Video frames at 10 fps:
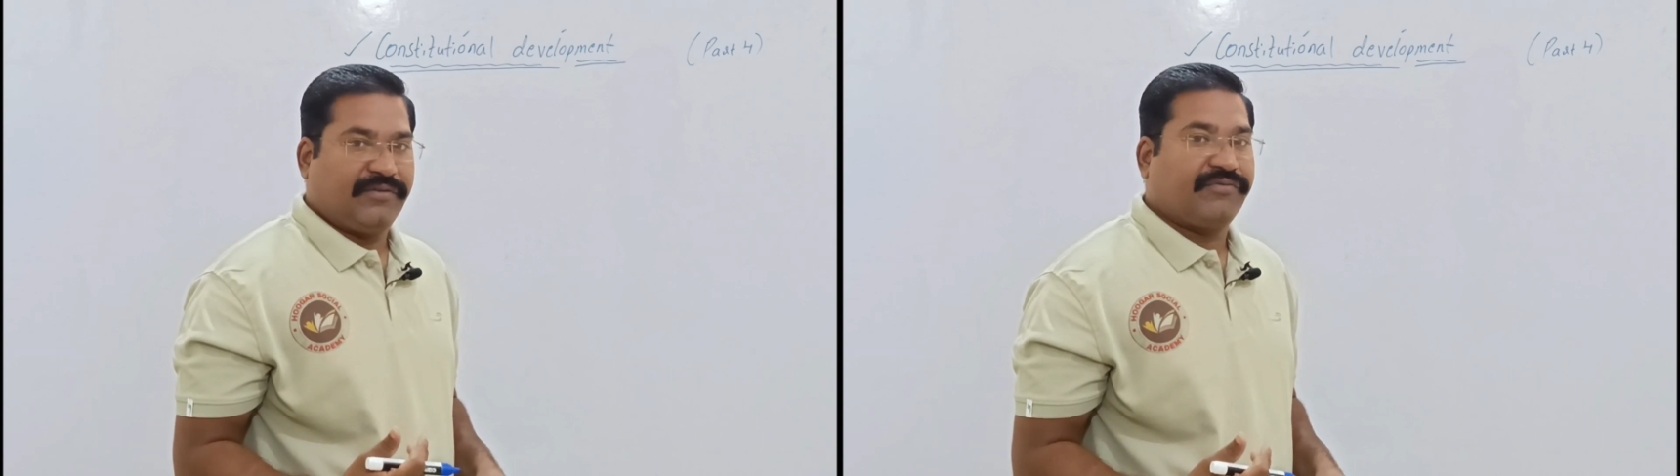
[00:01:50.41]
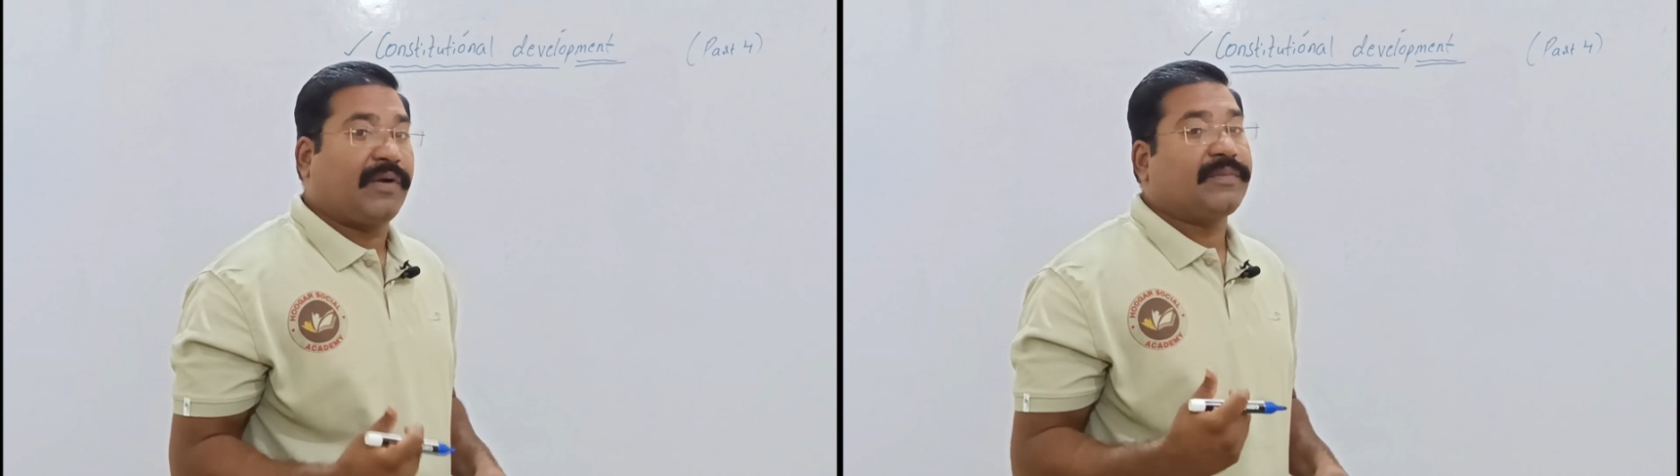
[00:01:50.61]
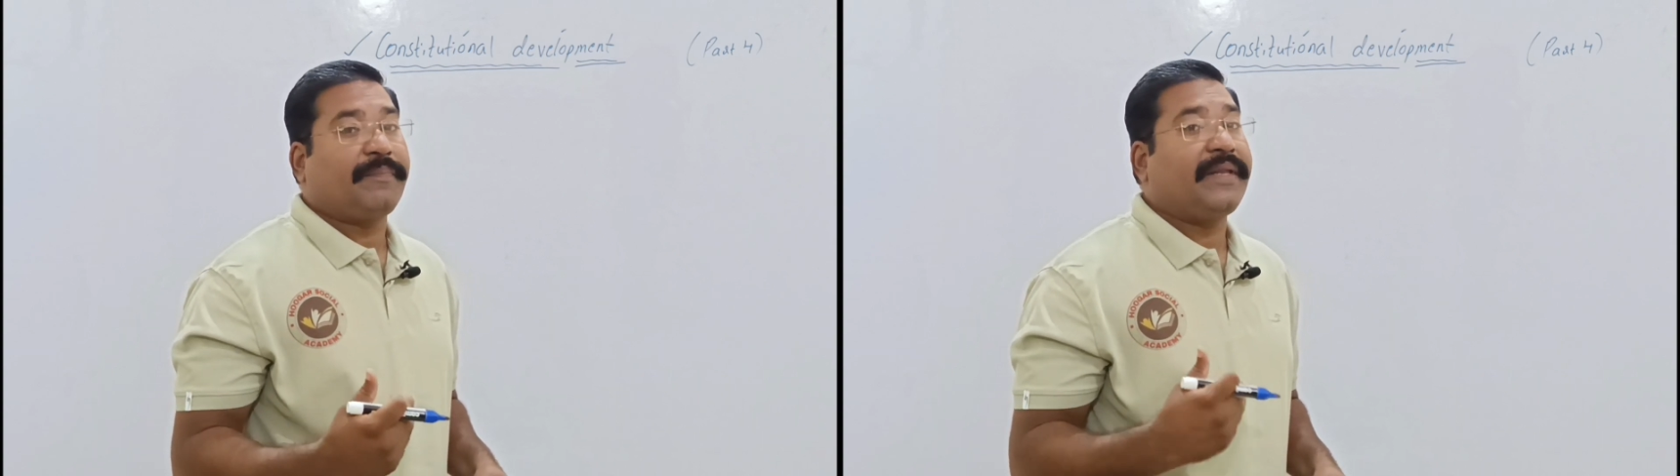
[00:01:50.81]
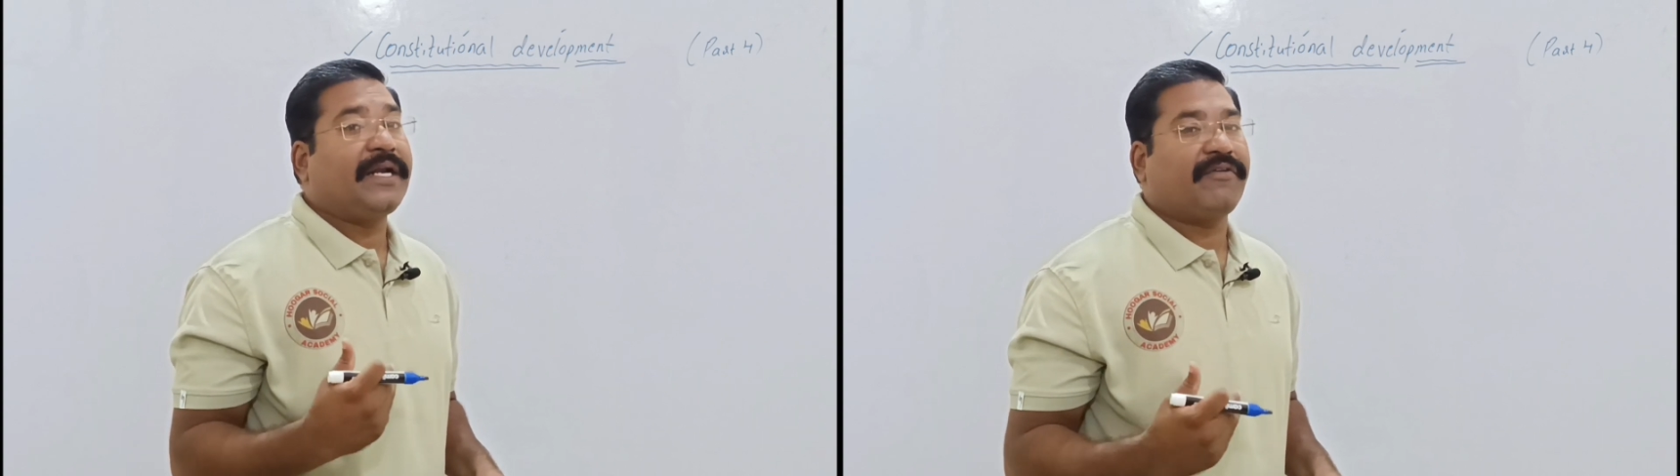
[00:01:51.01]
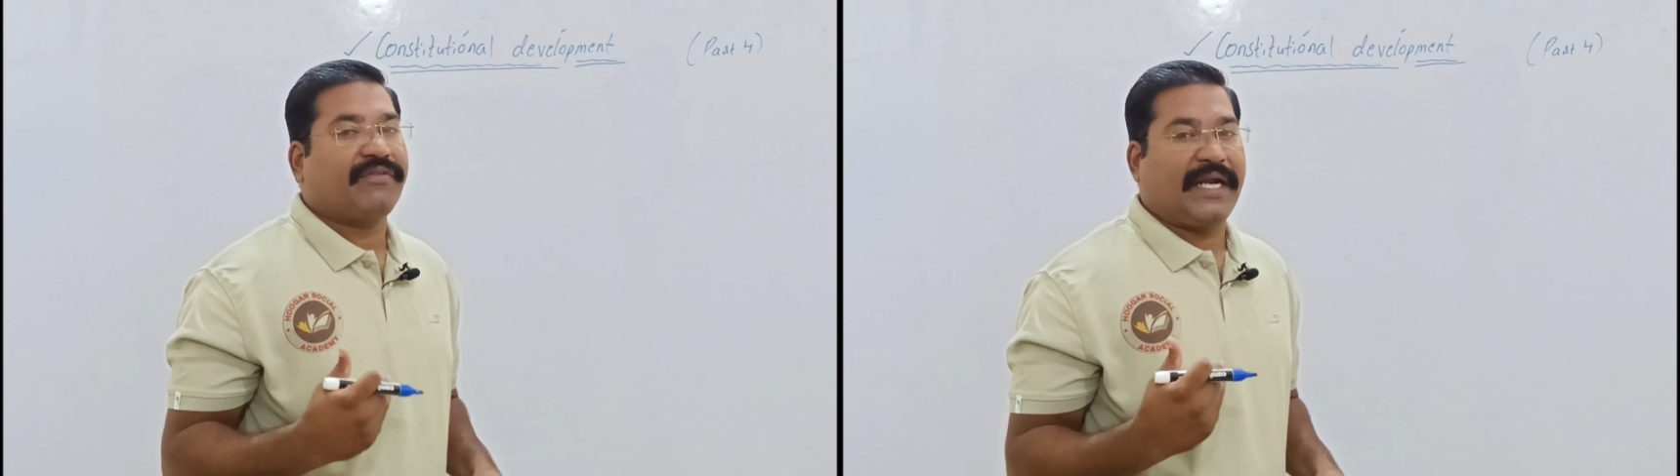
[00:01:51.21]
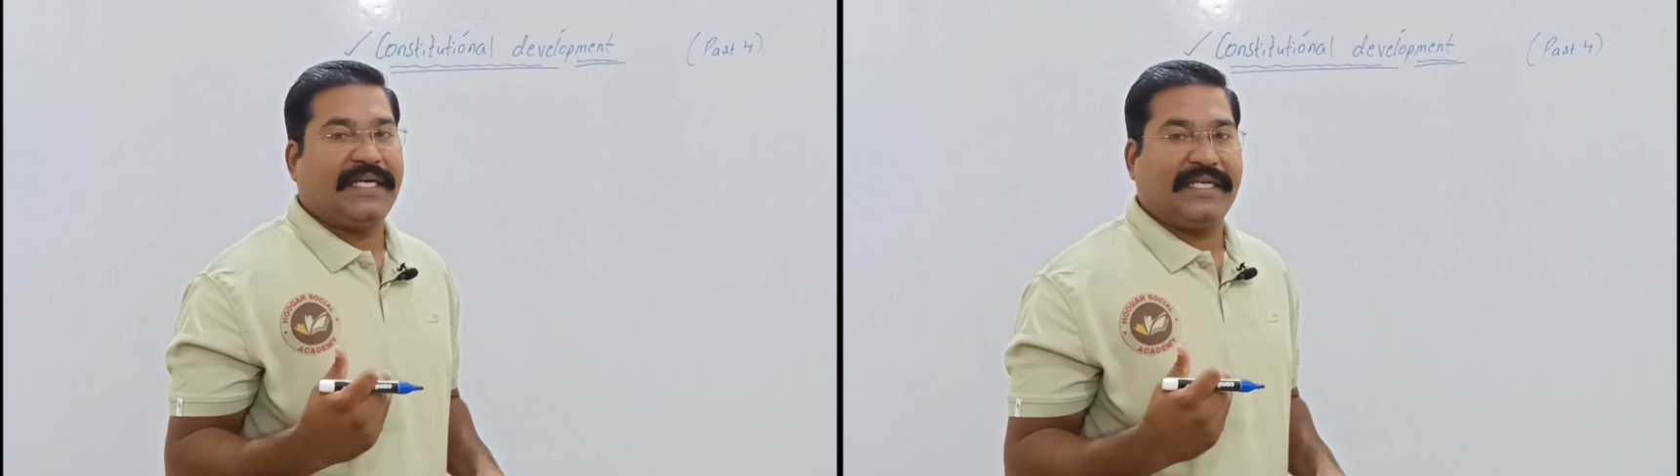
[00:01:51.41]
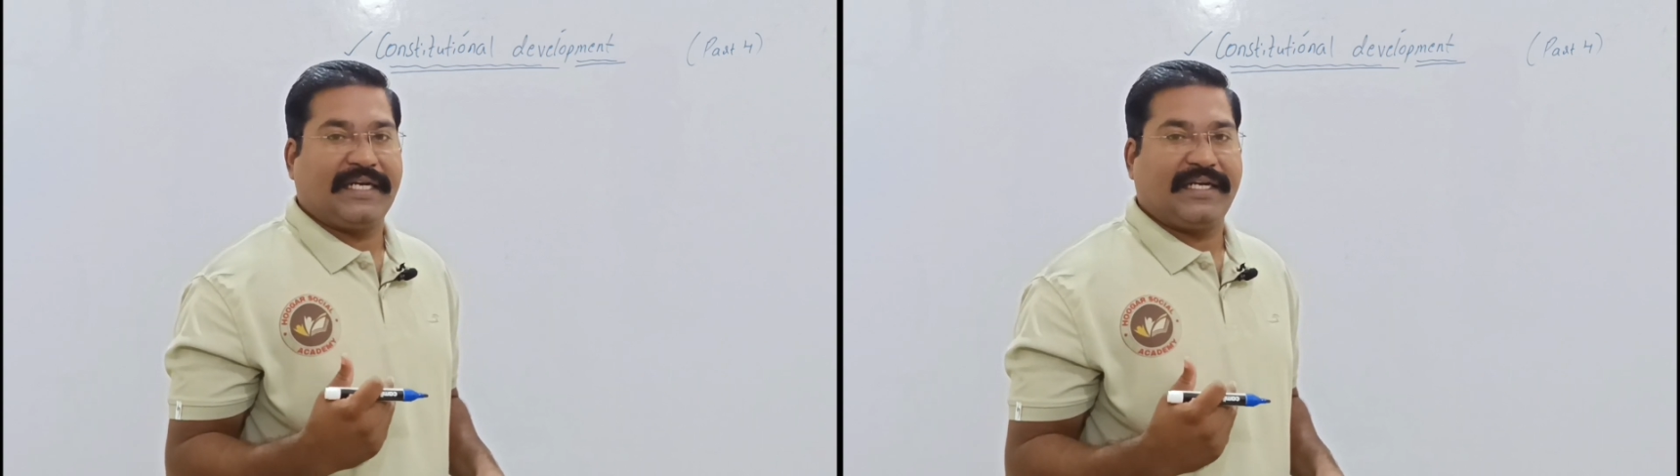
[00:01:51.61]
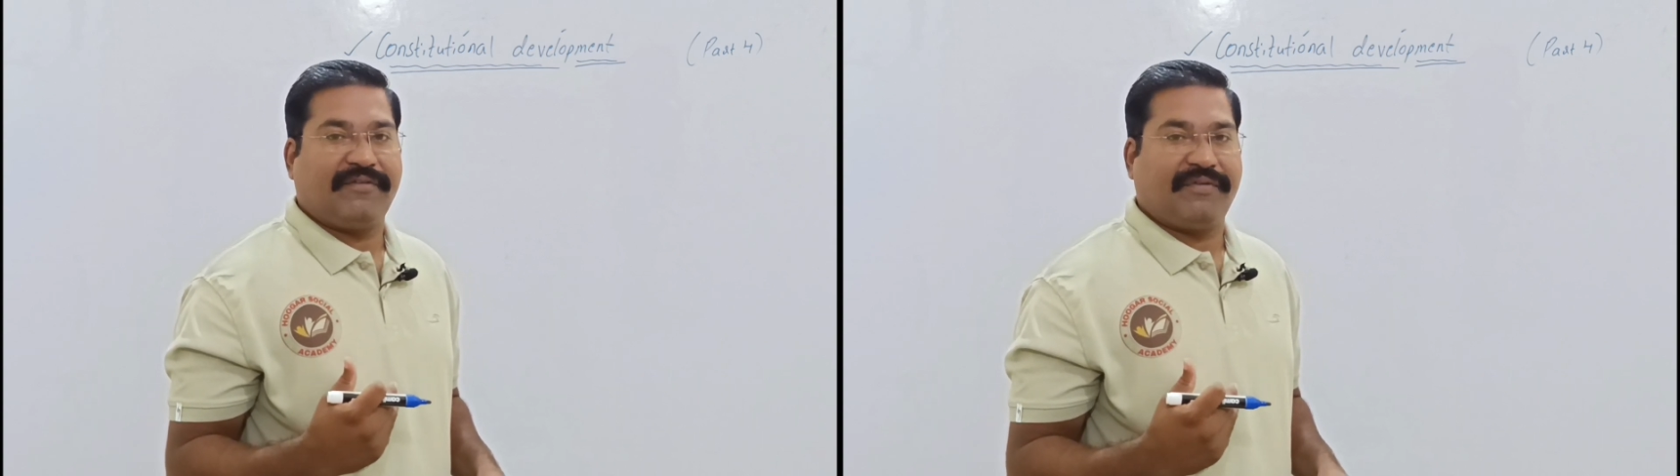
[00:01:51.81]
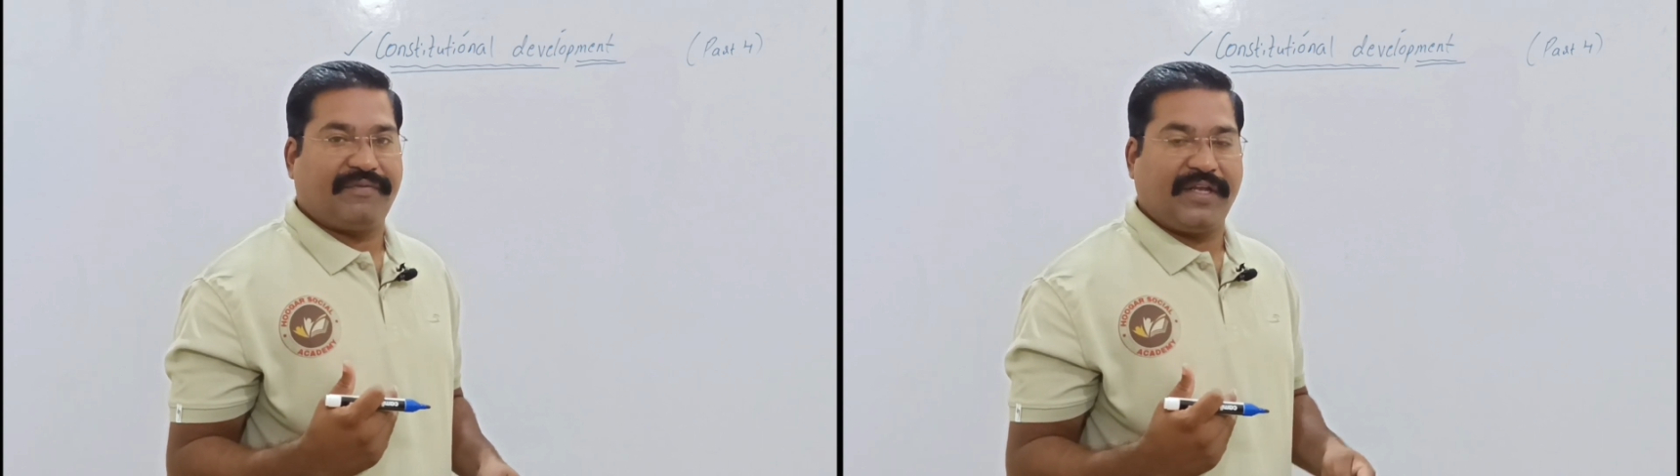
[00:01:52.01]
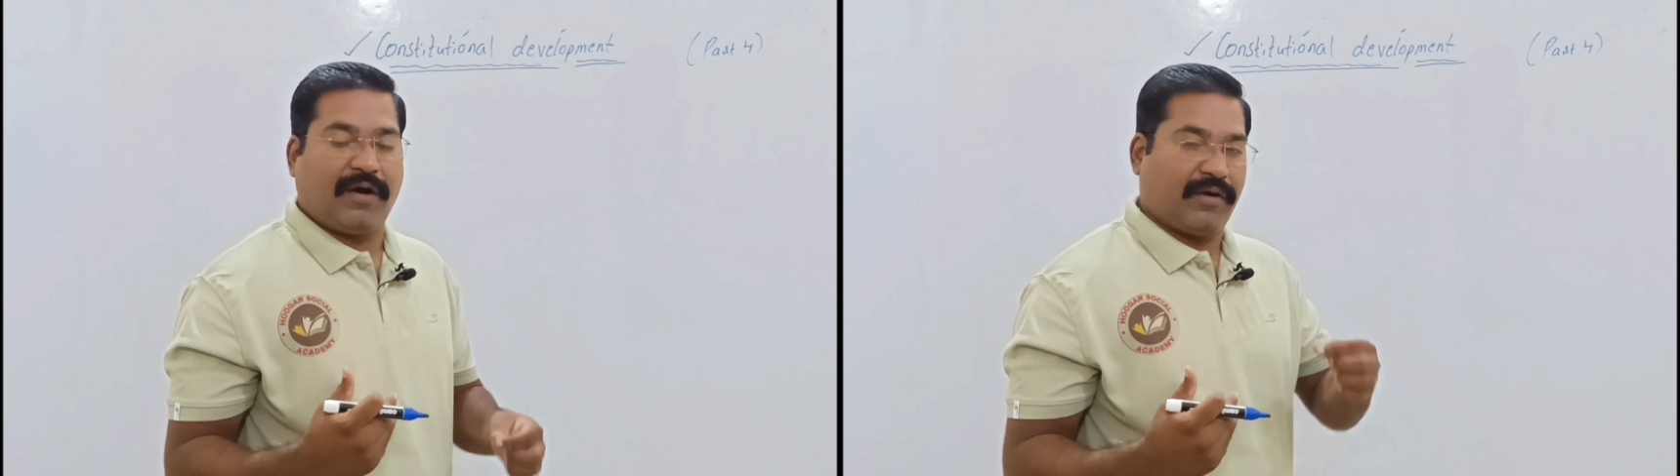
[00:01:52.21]
from the period of
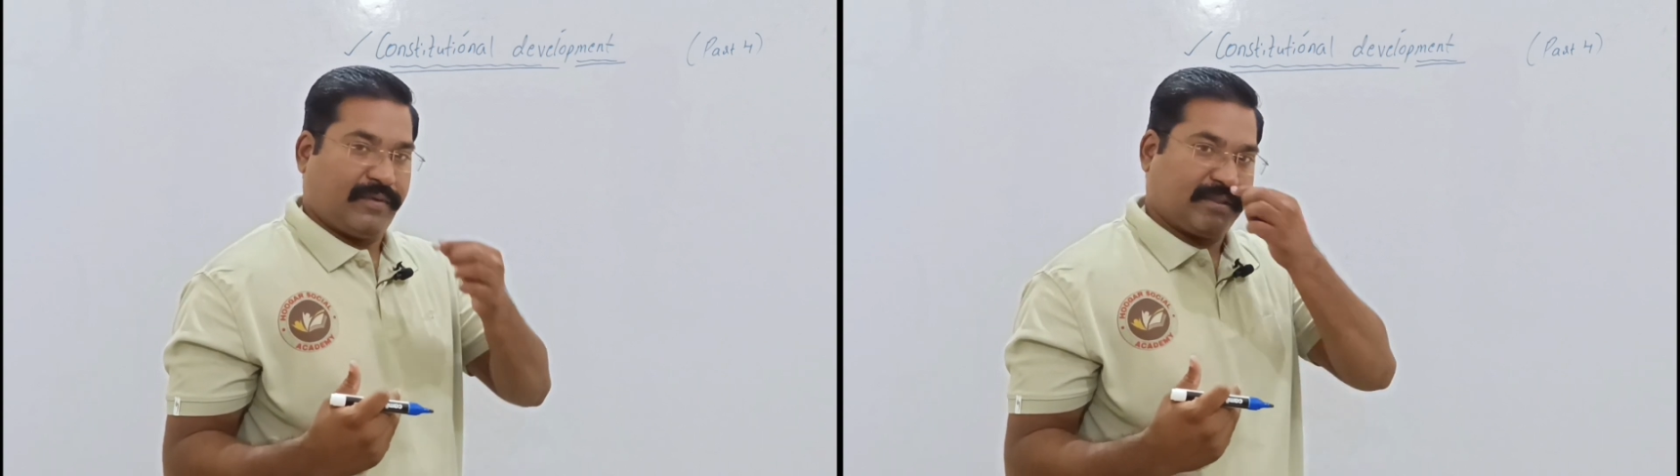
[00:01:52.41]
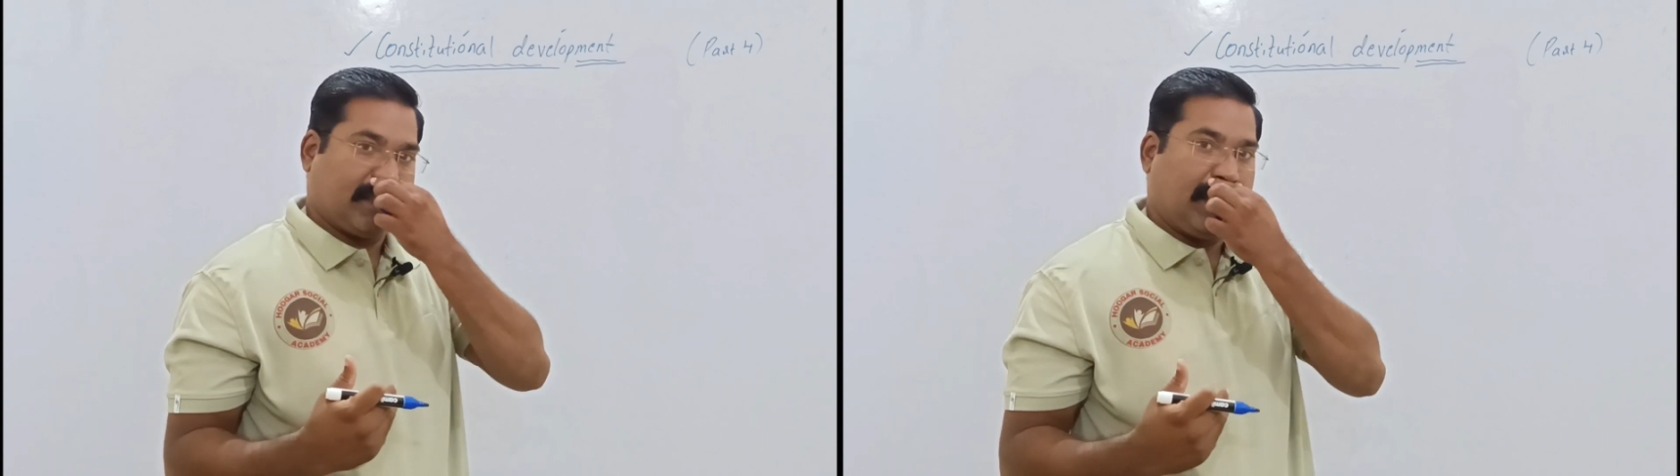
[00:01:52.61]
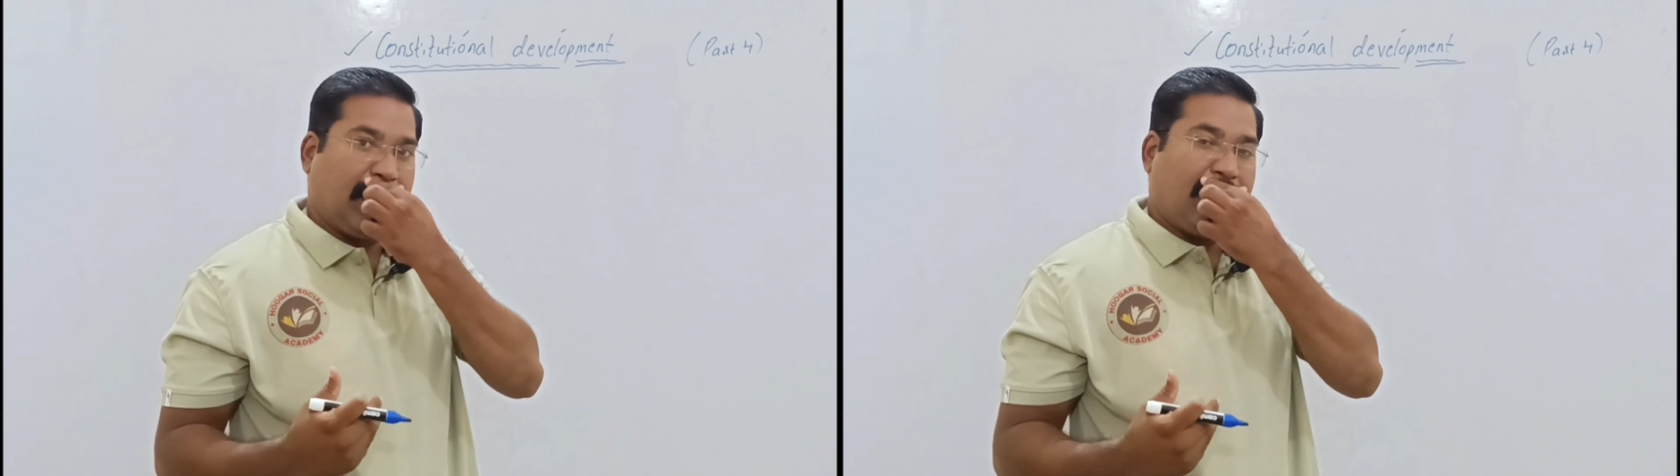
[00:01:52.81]
1950 onwards.